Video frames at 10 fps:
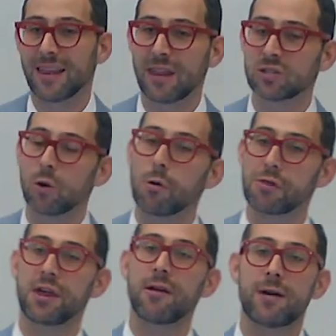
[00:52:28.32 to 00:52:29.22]
that this whole
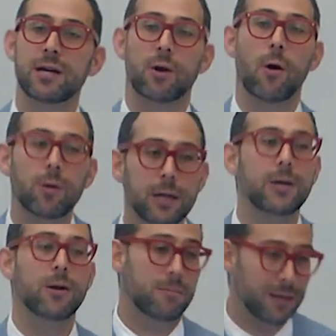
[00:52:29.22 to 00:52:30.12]
theory is only
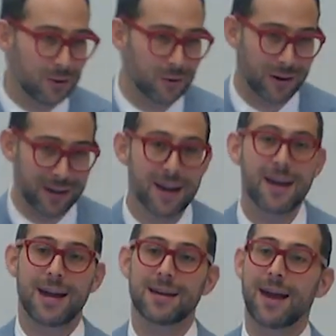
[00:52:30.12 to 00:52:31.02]
going to be good
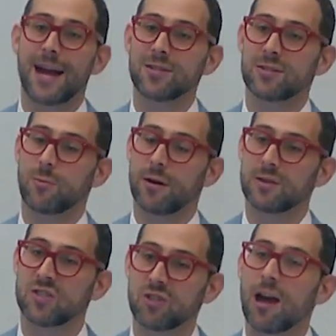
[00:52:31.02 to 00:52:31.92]
in cases where
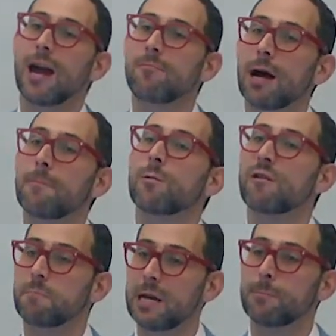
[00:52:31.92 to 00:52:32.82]
the same
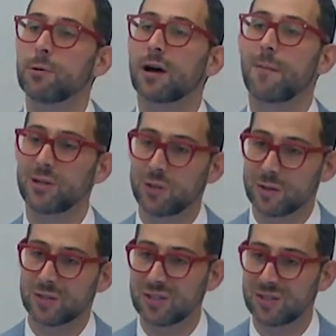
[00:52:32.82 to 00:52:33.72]
number of people come into
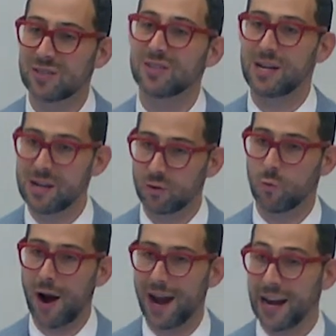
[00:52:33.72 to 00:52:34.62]
existence either
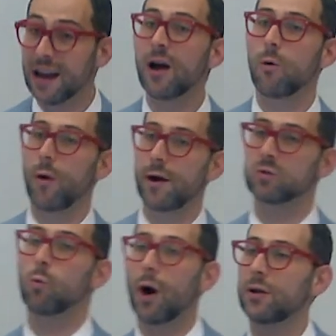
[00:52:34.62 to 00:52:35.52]
way, where
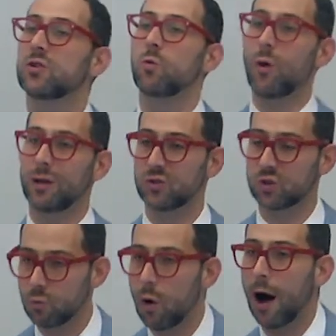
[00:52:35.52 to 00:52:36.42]
it's one-to-one
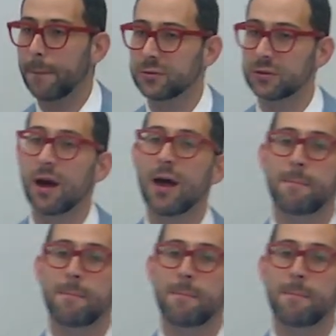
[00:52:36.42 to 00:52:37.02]
swaps.